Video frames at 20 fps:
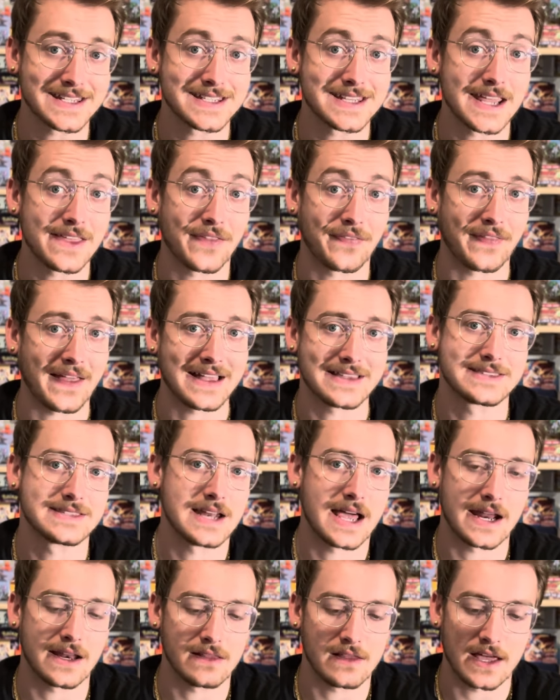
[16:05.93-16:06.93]
say that that's
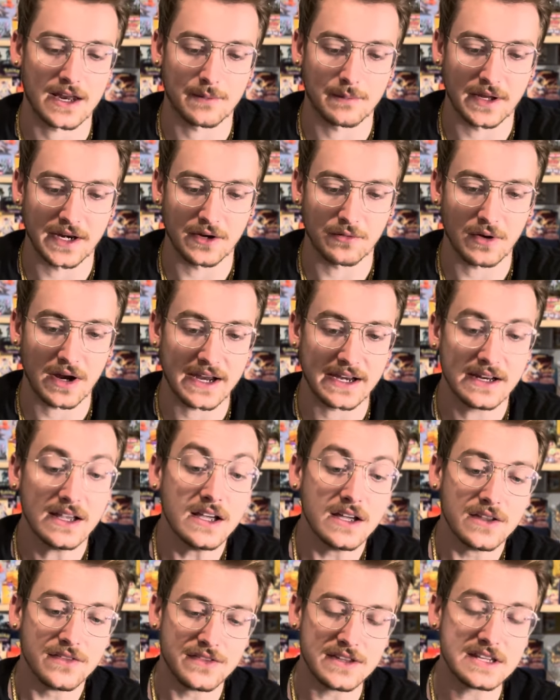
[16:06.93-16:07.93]
not a lot of money, right?
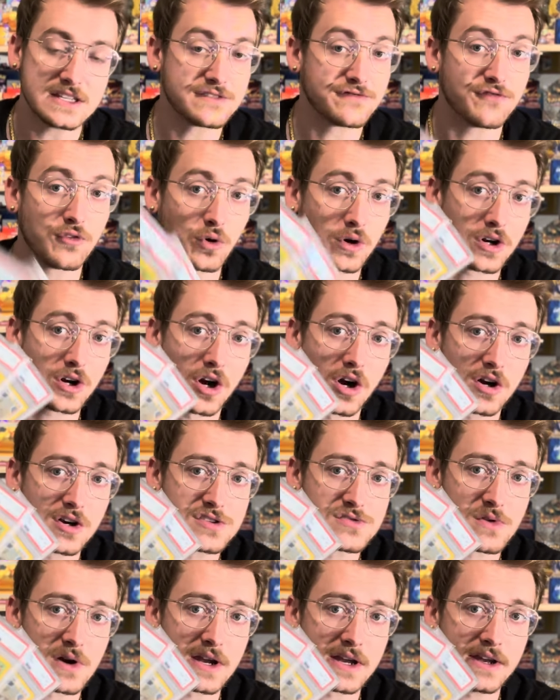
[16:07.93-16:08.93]
These four cards
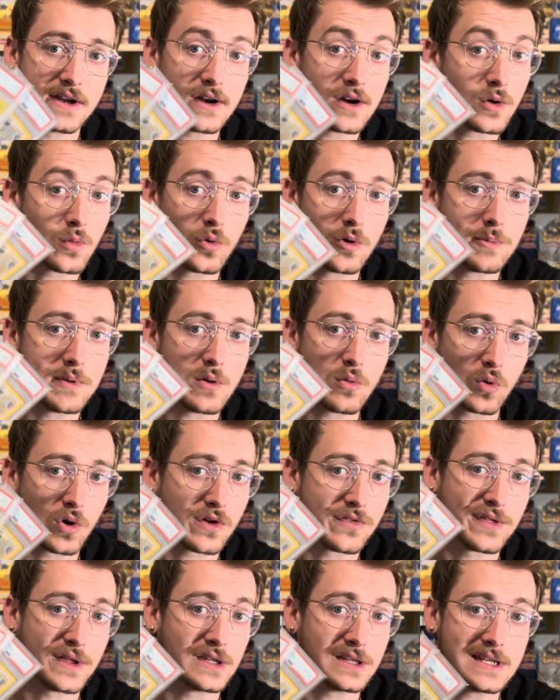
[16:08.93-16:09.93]
right here would be
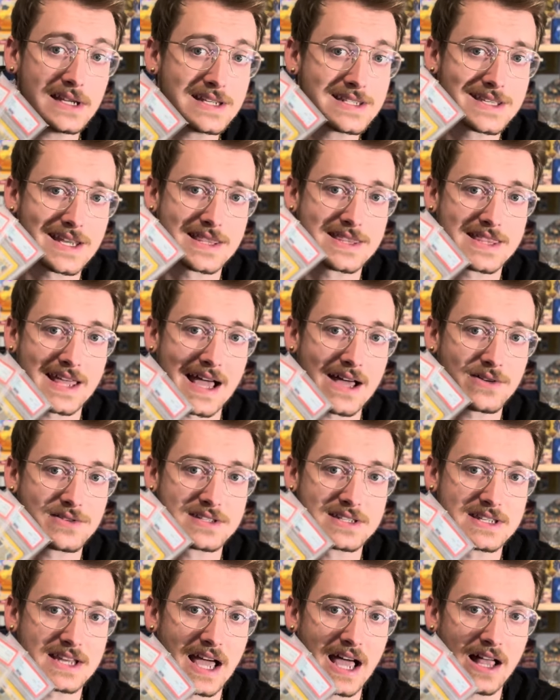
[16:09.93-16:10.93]
worth at least
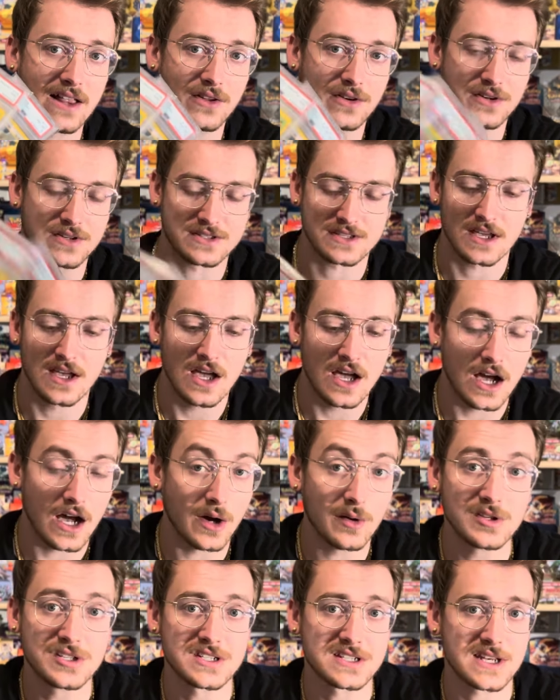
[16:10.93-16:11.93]
$1,000,
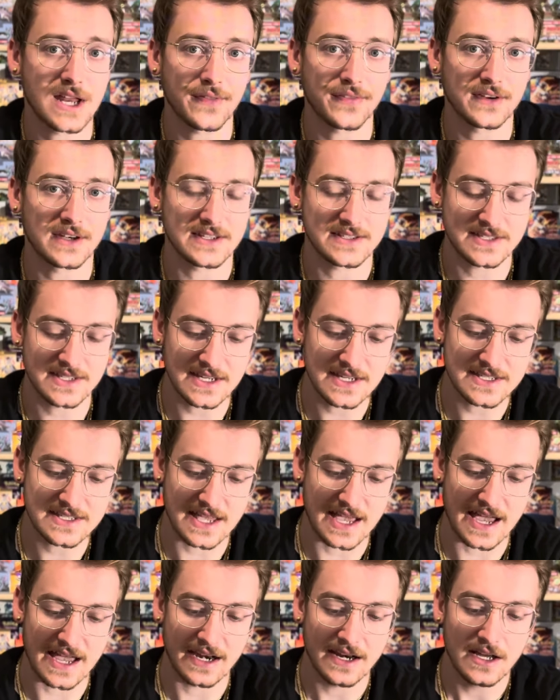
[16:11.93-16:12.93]
which is nothing to sneeze
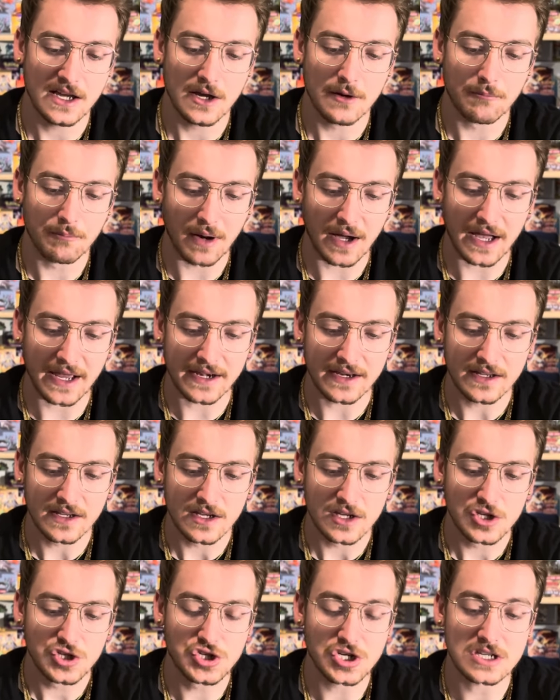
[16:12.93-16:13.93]
at. But
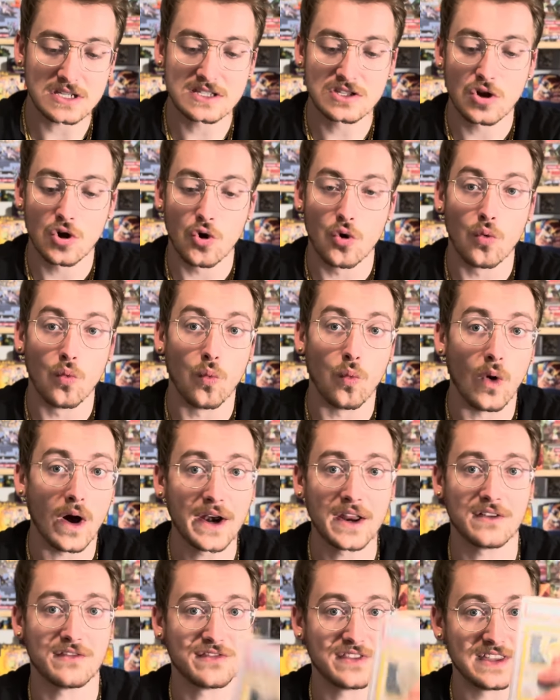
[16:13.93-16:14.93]
just one
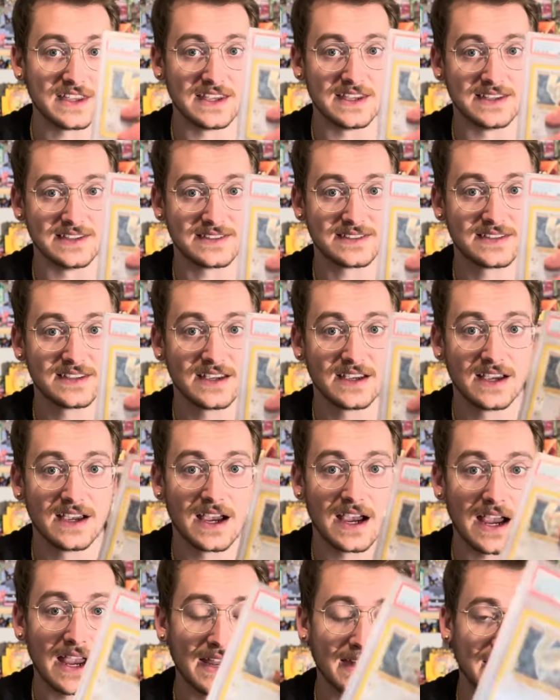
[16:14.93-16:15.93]
of these and